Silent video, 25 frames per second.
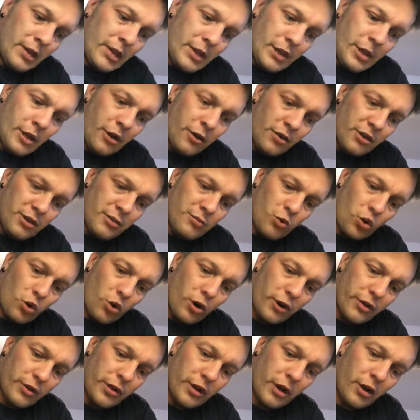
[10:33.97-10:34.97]
there is more
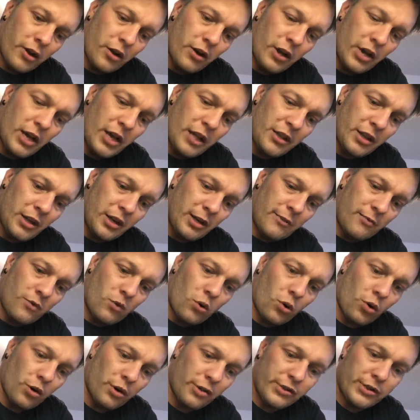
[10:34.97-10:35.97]
in there. And then of
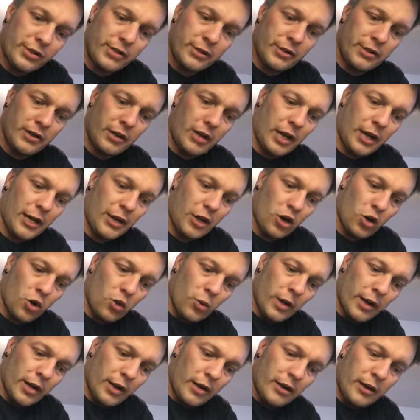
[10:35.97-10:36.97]
course I go
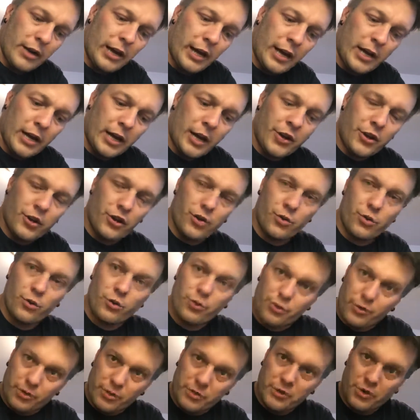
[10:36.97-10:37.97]
in and I do
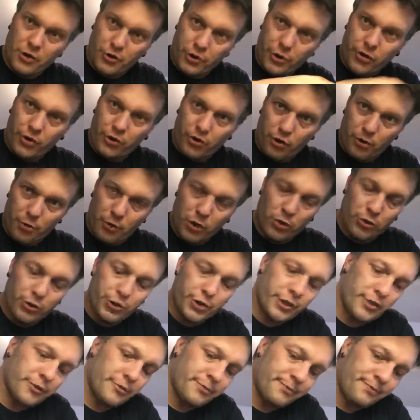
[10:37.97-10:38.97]
the circular
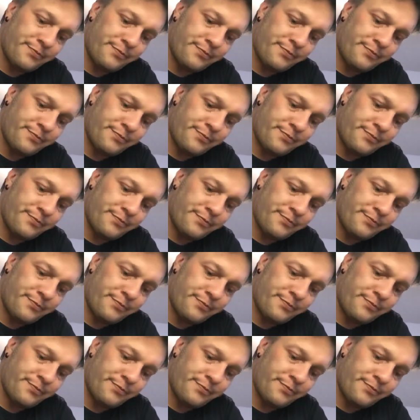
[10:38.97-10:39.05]
motion.